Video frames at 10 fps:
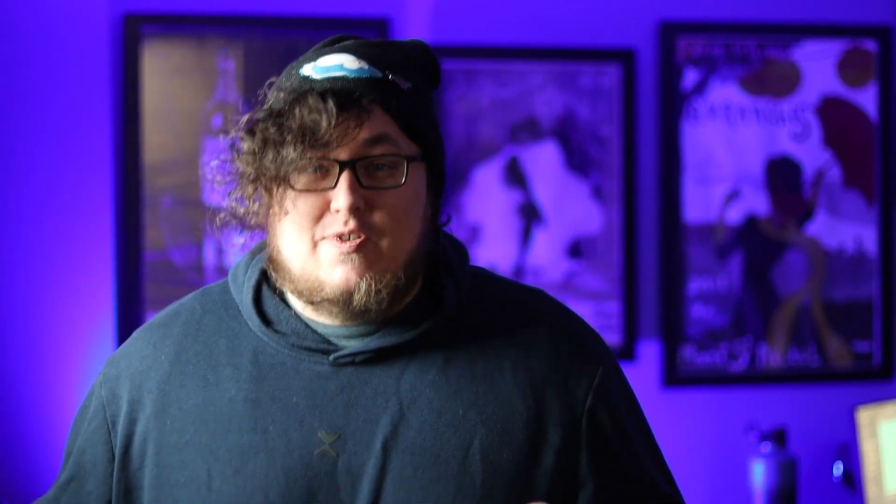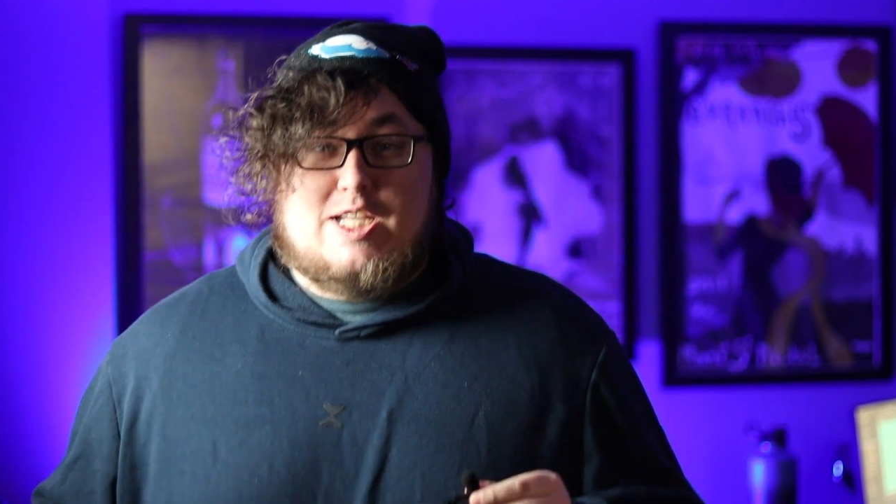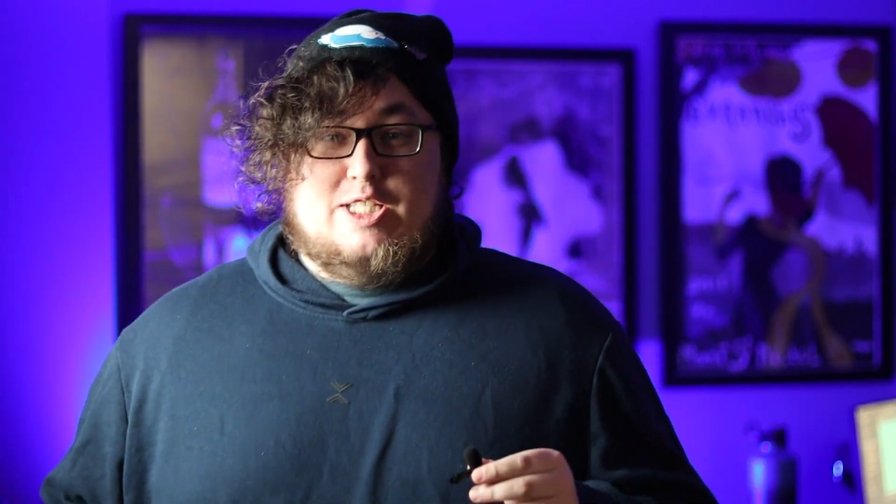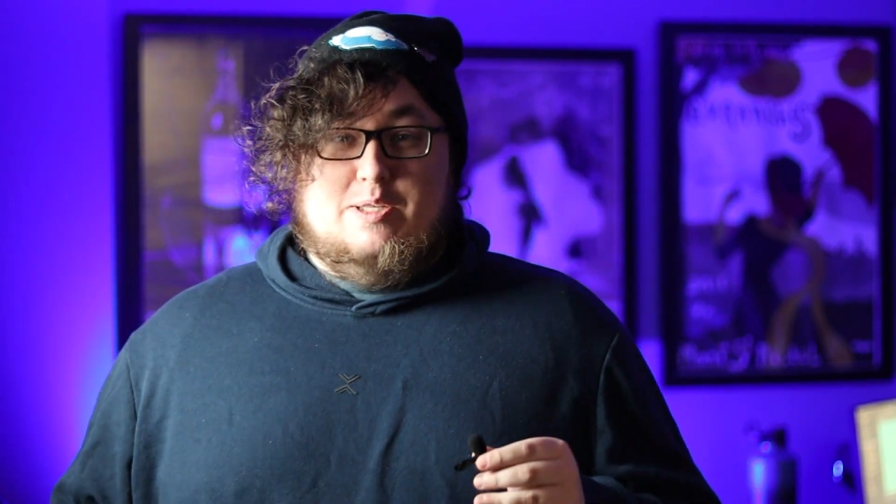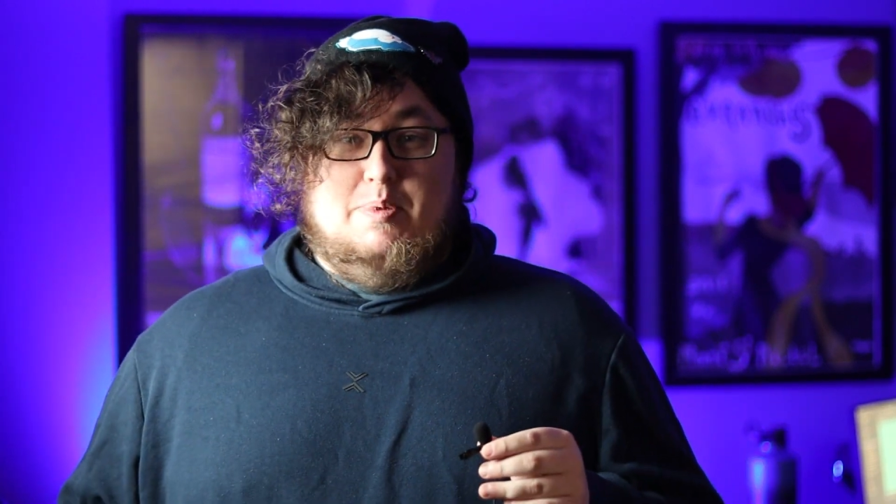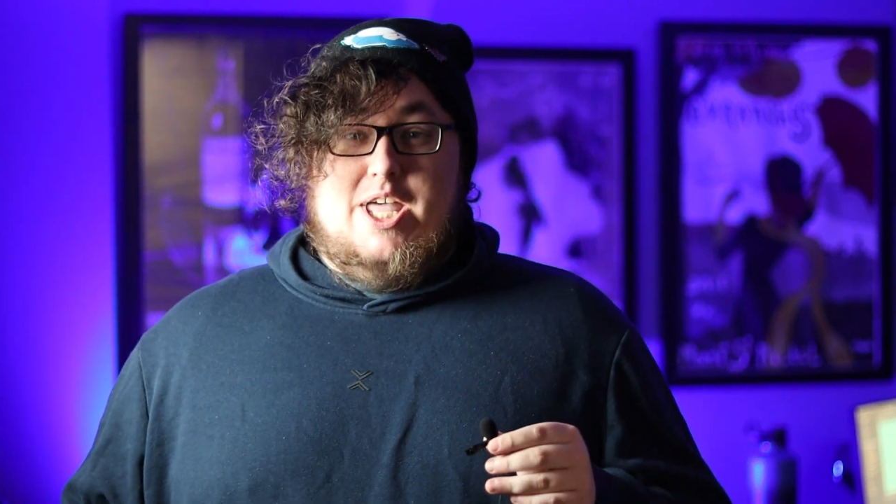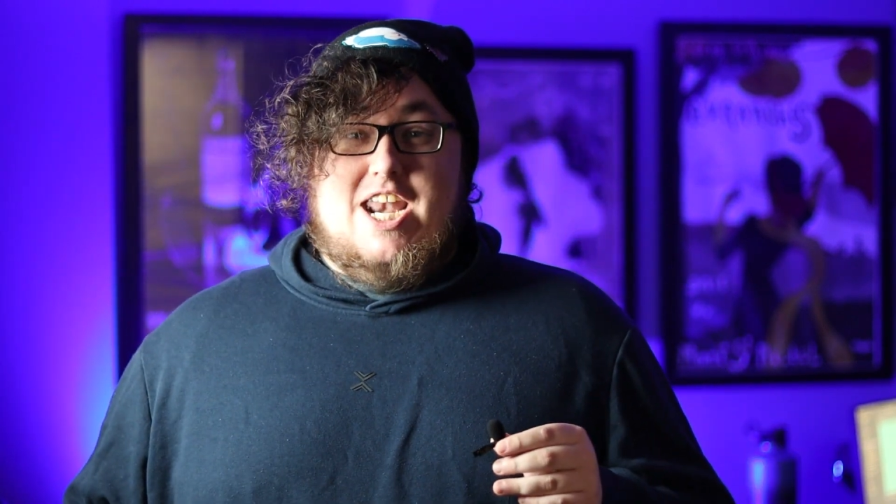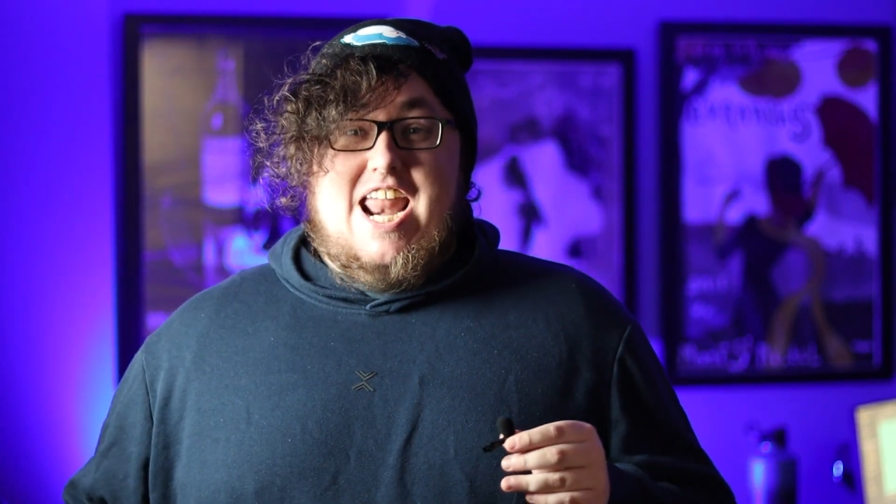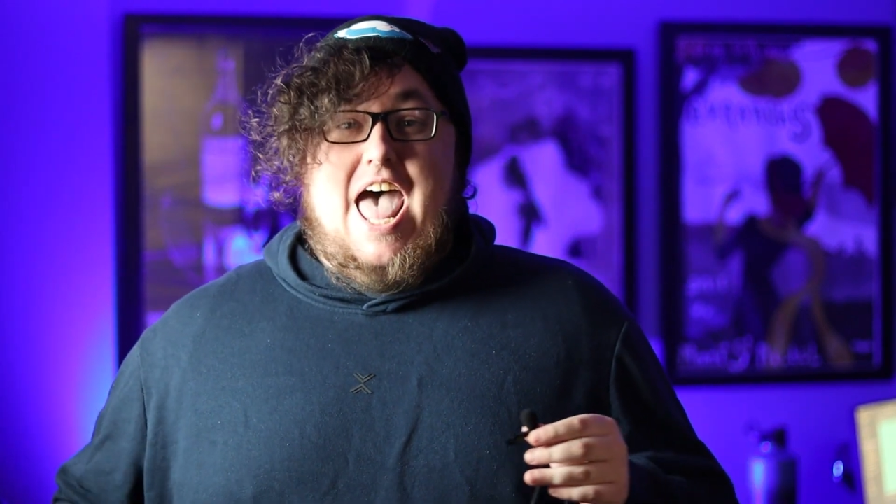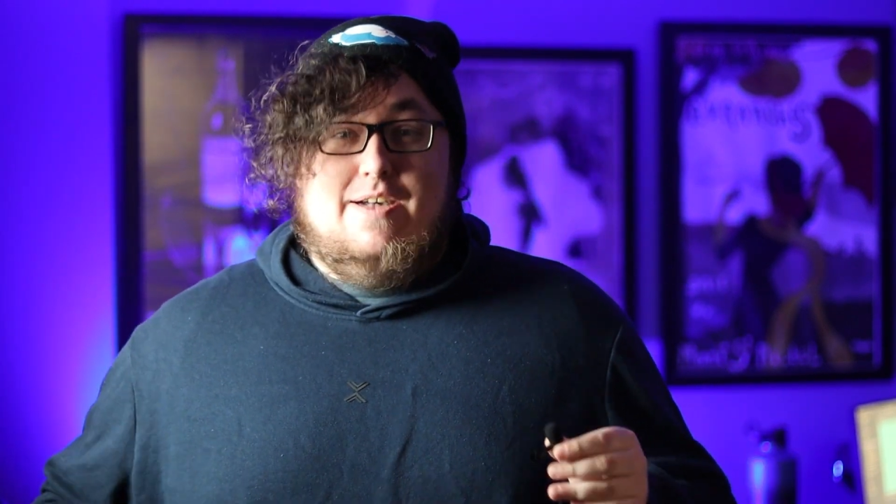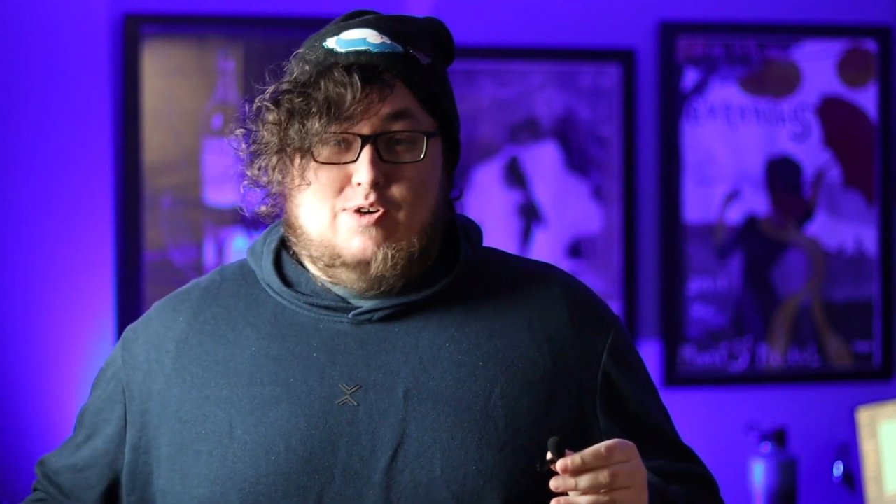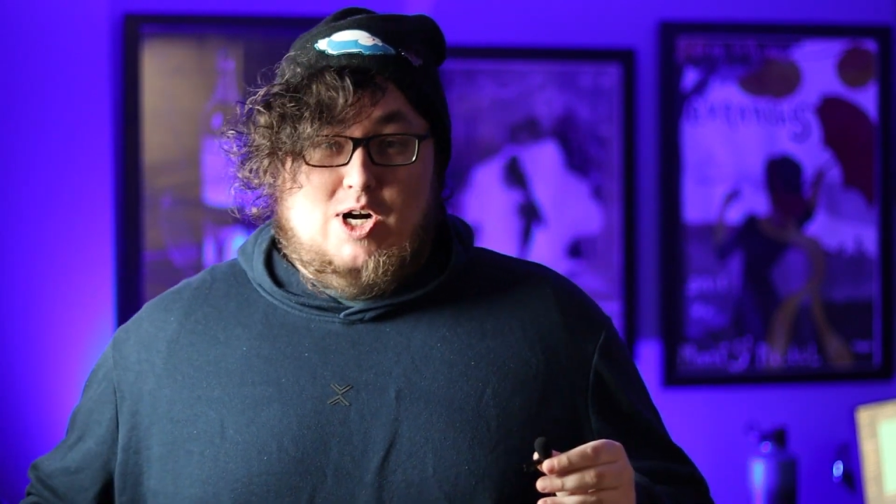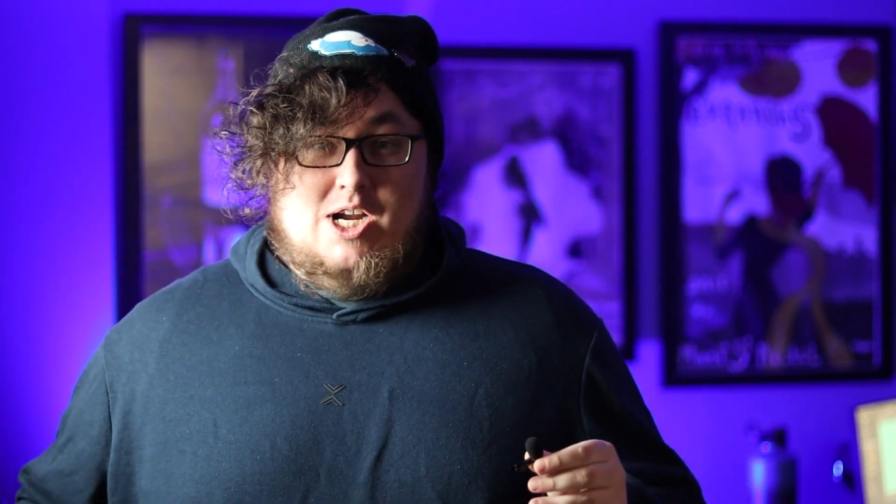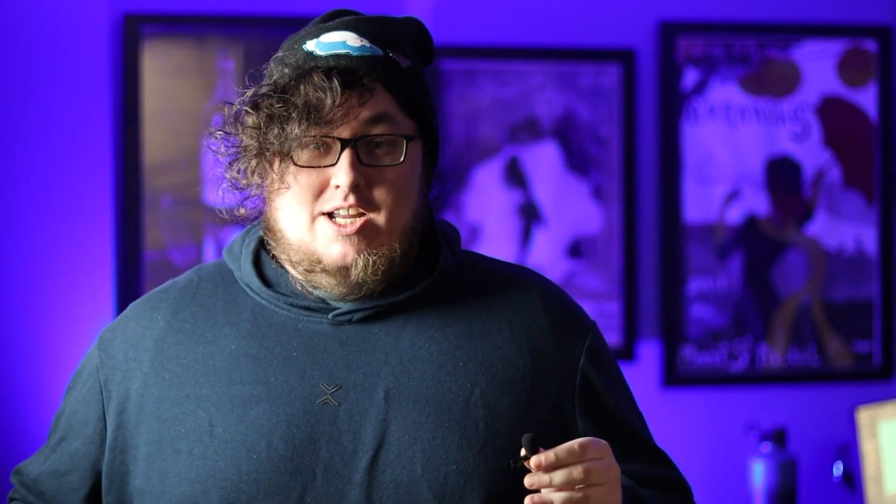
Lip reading: face of the planet ever.